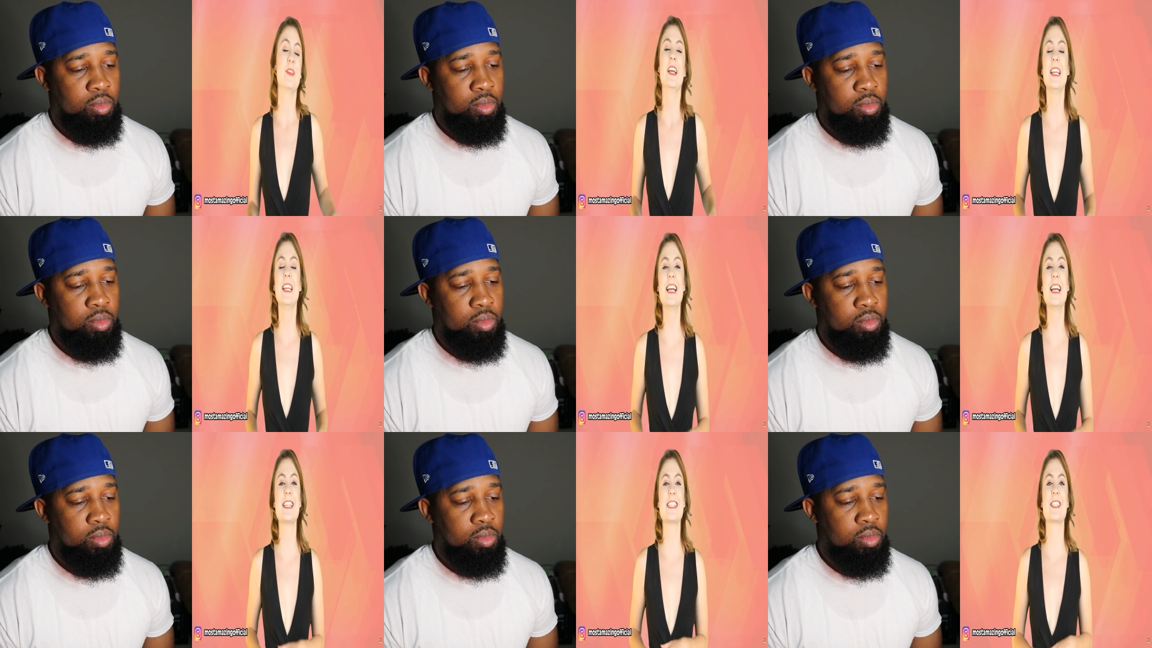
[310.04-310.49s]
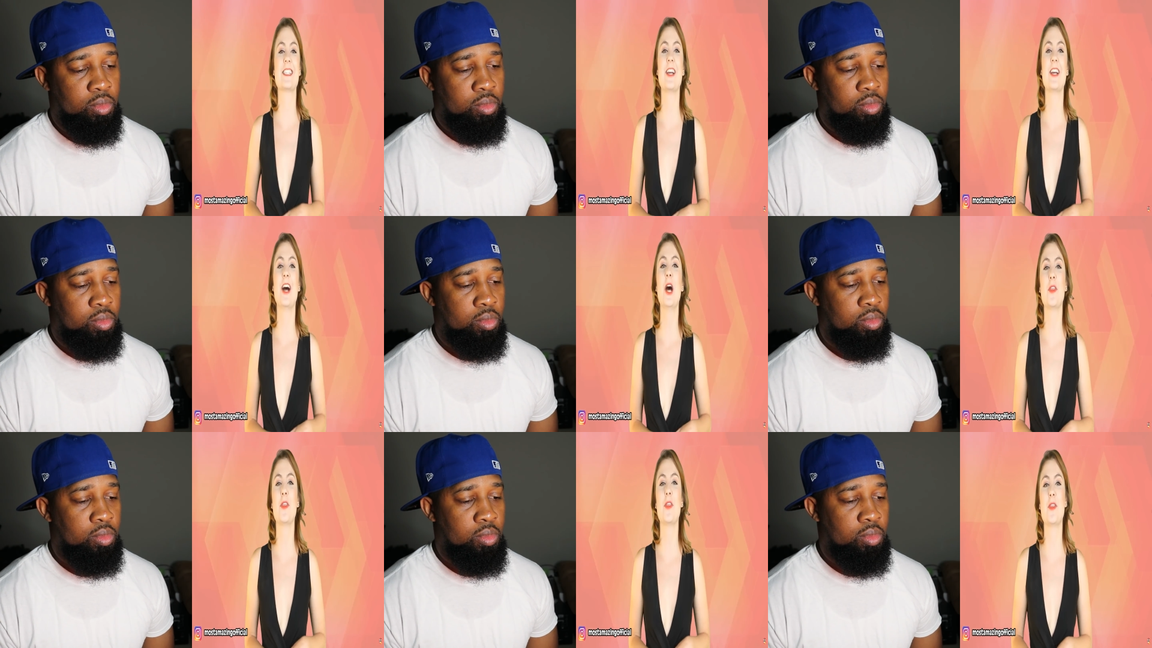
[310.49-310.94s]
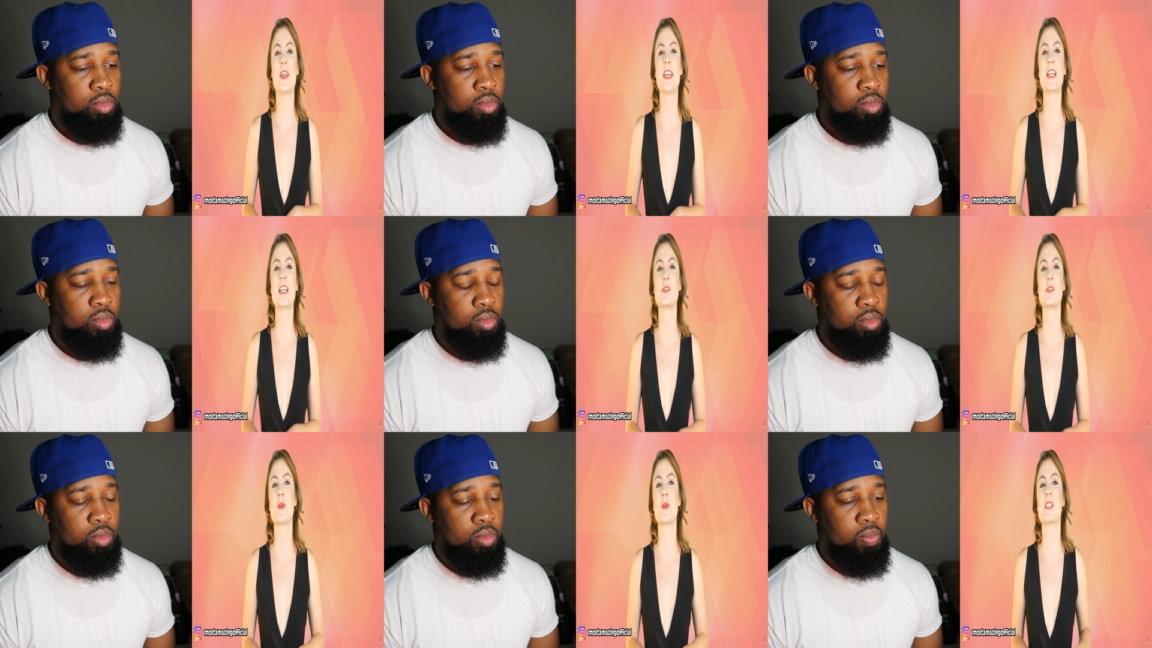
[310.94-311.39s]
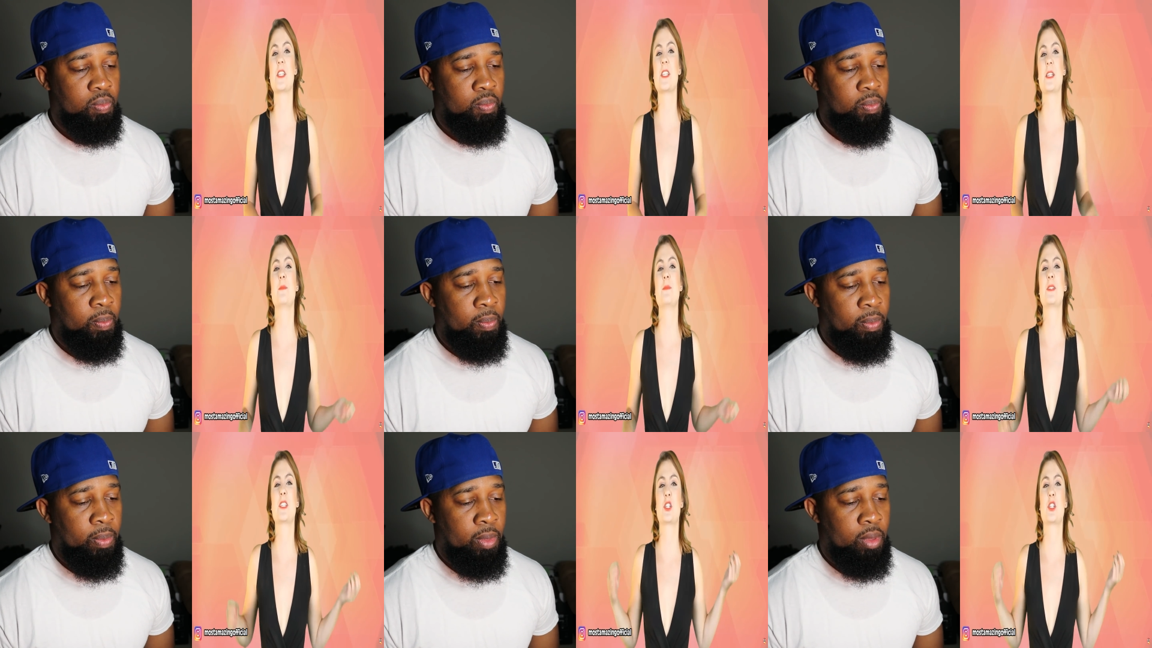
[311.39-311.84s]
Speaker 1: let's start things with some
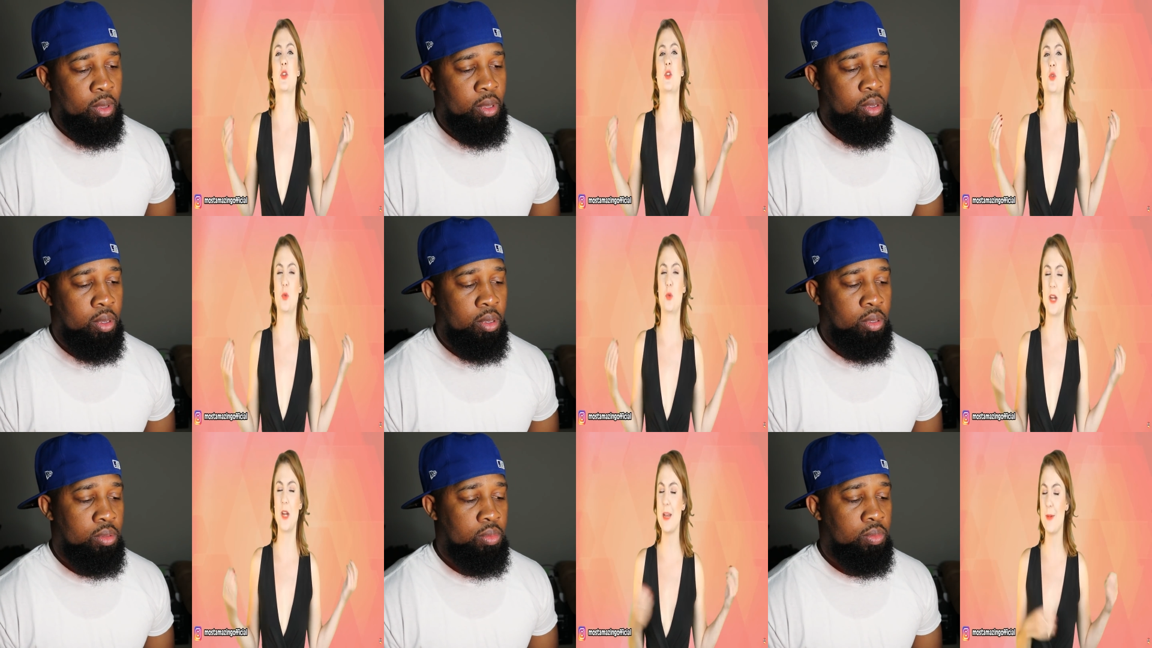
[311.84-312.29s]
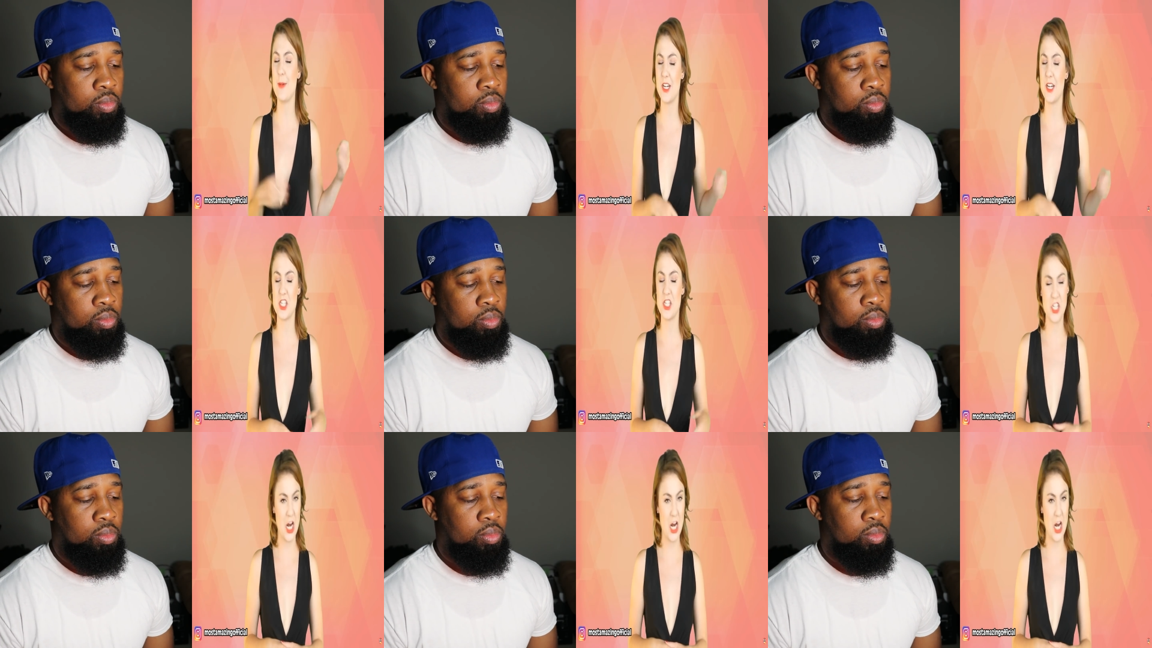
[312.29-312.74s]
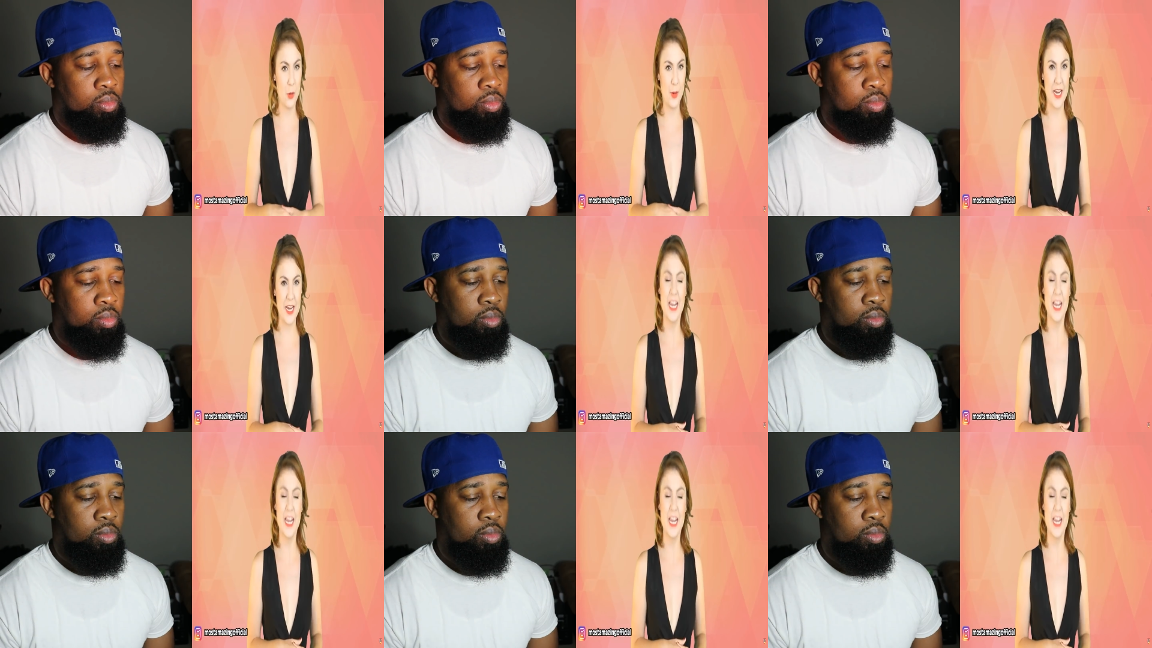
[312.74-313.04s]
screaming, shall we?